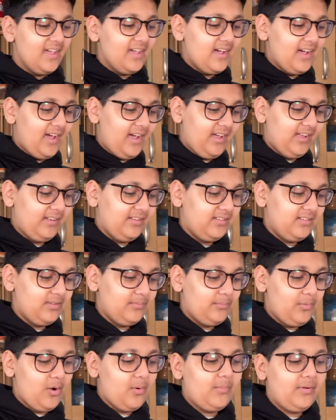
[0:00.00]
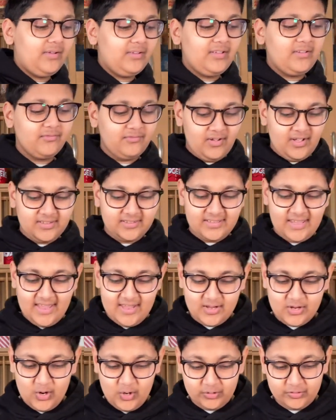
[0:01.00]
and pop my first
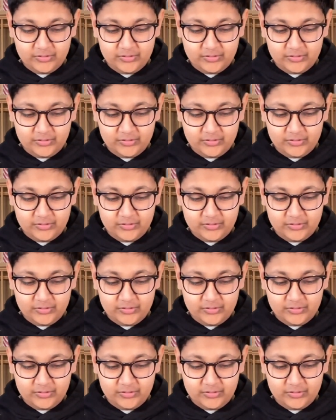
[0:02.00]
cake on.